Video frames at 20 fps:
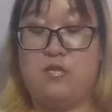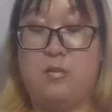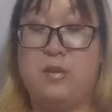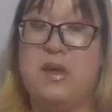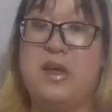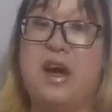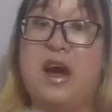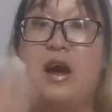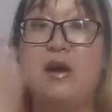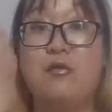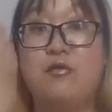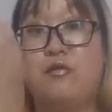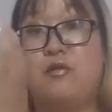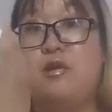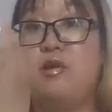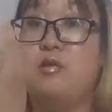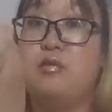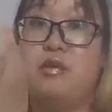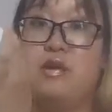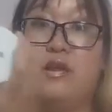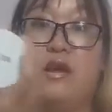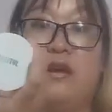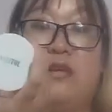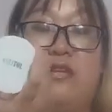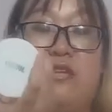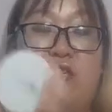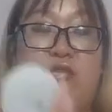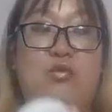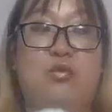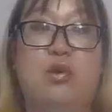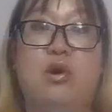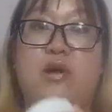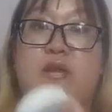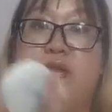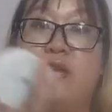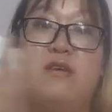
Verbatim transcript: but I really, really like this one.